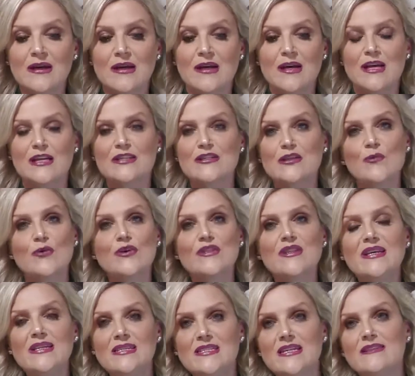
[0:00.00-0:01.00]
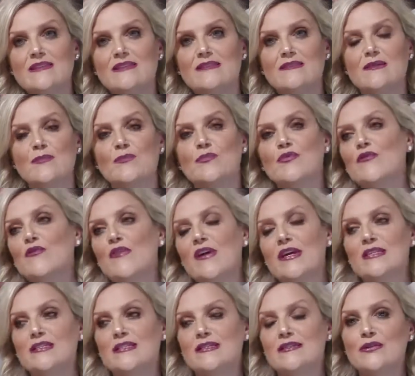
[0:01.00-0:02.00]
And so what that does is it
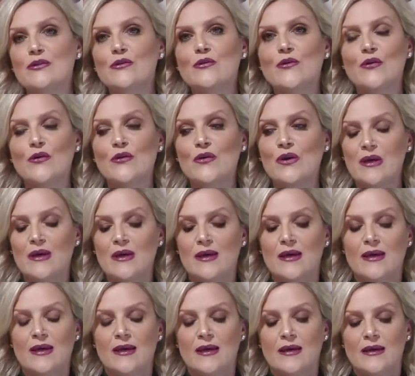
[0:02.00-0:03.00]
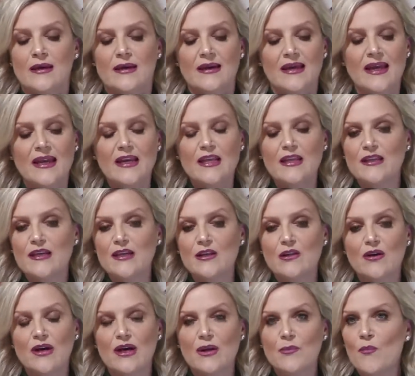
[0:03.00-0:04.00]
prevents, anything
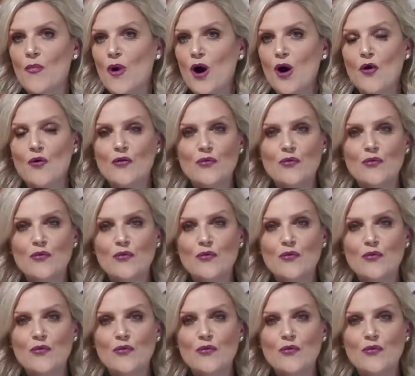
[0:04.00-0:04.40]
like mold,